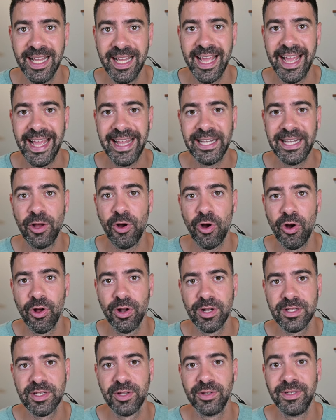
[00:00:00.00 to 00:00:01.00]
and
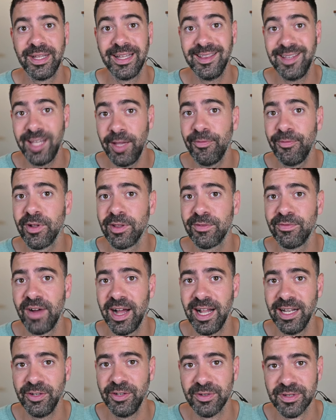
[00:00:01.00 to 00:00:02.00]
also the default
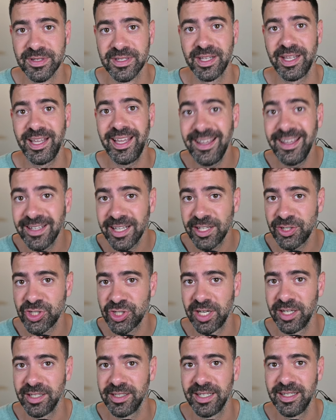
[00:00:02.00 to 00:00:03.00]
values in the
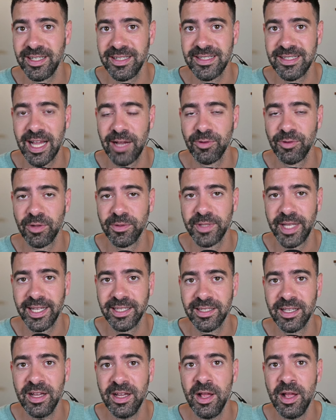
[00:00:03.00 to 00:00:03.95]
chart that is downloaded,